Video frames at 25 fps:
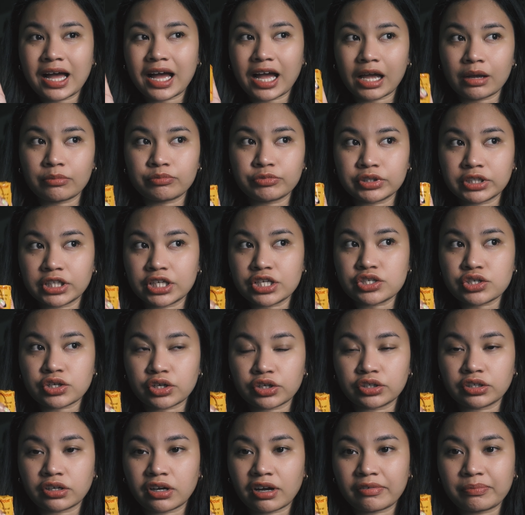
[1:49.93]
I'm really
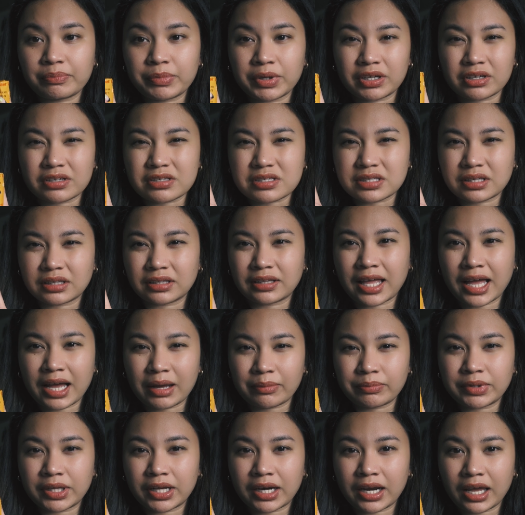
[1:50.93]
turned off because the
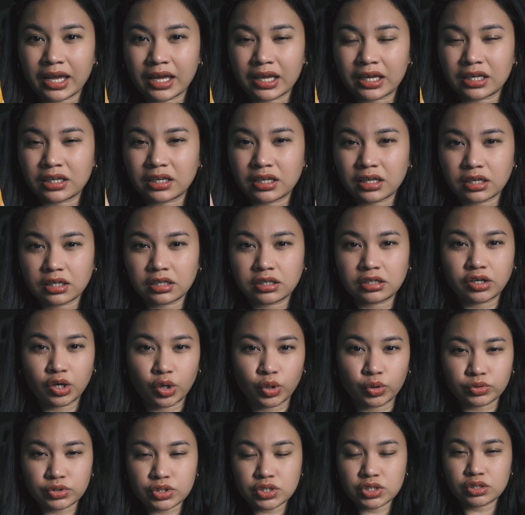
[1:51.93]
lab that I
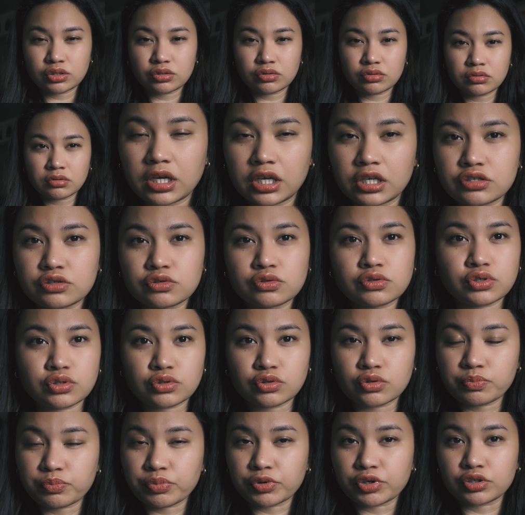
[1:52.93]
go to is
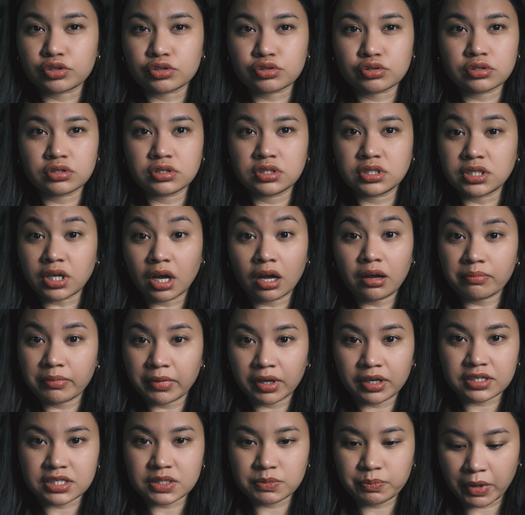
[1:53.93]
super dumb
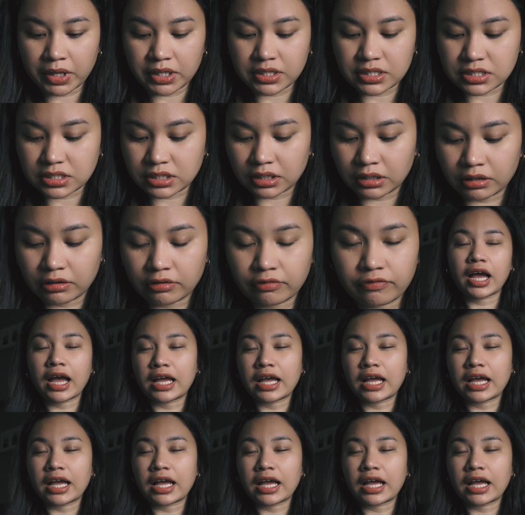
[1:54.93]
expensive.